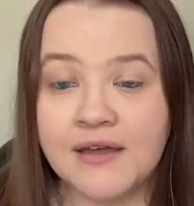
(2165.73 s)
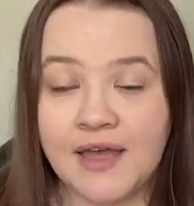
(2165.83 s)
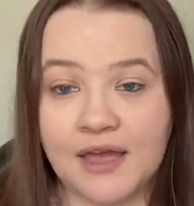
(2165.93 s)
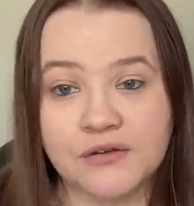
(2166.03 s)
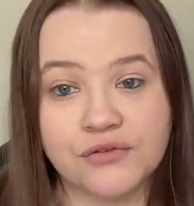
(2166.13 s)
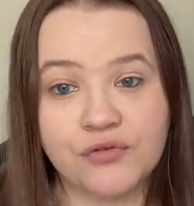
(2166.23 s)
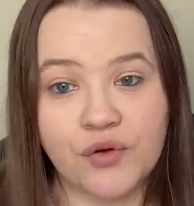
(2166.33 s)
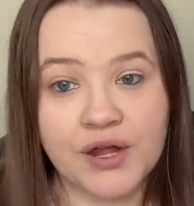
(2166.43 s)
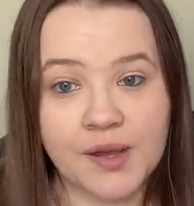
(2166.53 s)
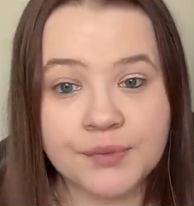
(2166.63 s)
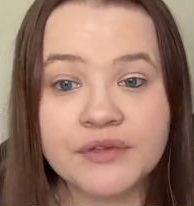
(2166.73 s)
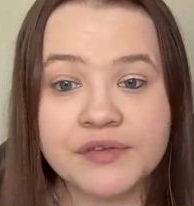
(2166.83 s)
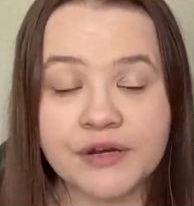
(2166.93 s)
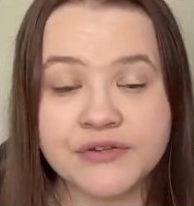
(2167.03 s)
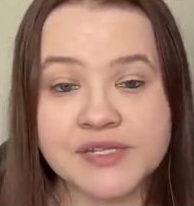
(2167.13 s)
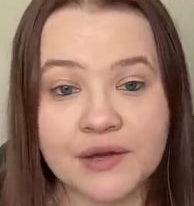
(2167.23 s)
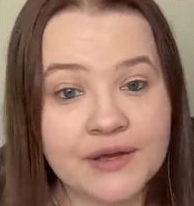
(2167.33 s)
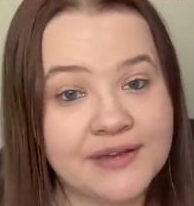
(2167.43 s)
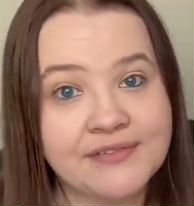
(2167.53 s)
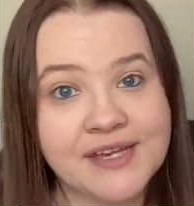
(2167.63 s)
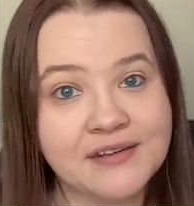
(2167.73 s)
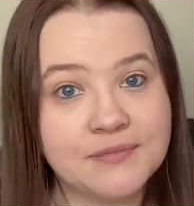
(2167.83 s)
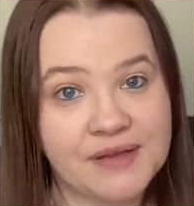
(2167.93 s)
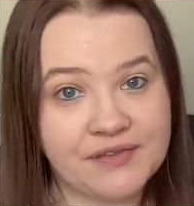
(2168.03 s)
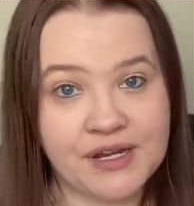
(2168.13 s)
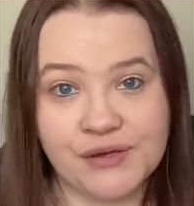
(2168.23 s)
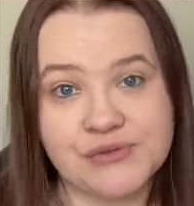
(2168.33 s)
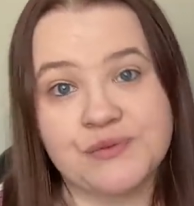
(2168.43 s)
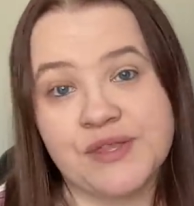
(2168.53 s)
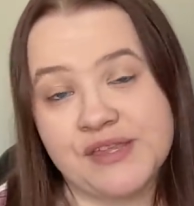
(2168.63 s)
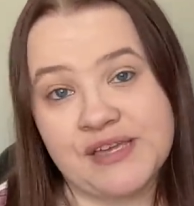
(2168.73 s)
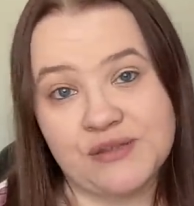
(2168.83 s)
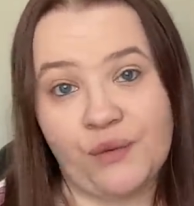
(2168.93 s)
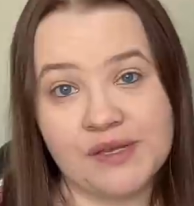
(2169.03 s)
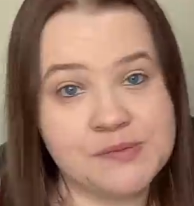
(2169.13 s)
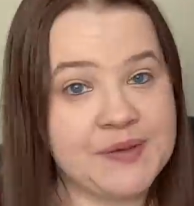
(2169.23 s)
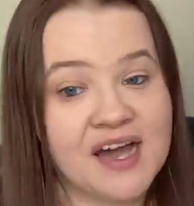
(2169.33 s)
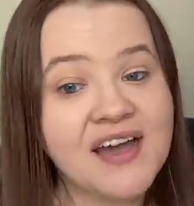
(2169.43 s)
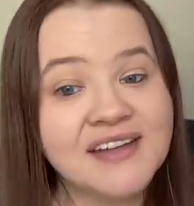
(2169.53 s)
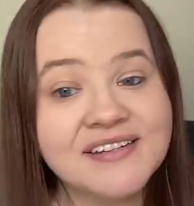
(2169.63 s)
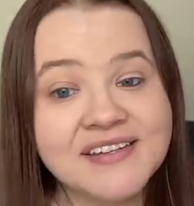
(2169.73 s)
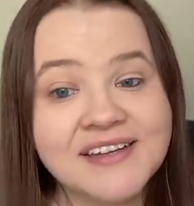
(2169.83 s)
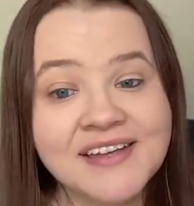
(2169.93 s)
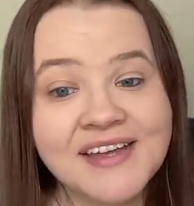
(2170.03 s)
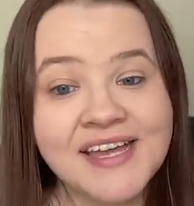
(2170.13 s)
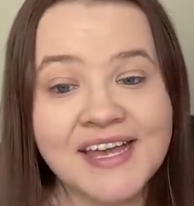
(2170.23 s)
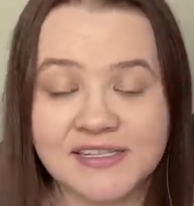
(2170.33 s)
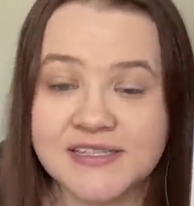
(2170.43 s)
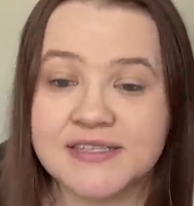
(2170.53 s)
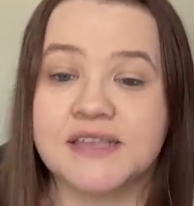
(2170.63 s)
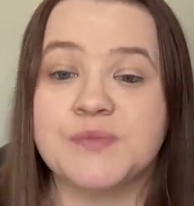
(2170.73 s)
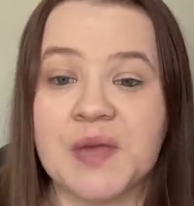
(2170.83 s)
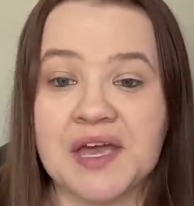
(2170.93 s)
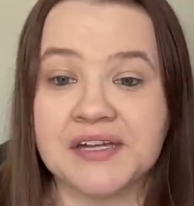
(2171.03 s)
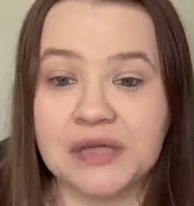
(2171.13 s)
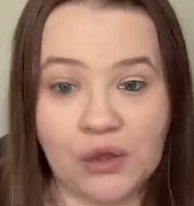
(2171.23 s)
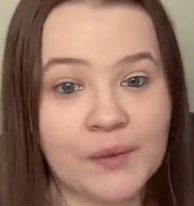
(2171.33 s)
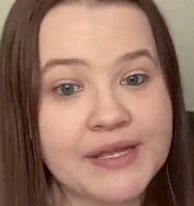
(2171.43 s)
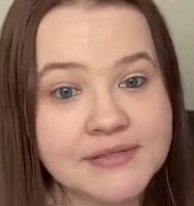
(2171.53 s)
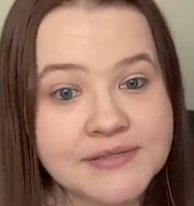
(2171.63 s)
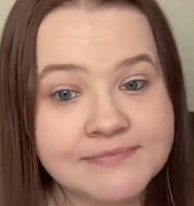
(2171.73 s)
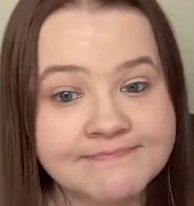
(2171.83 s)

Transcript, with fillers: And for a couple of years now, I have ended my videos with, as always, be kind. And this says be kind always.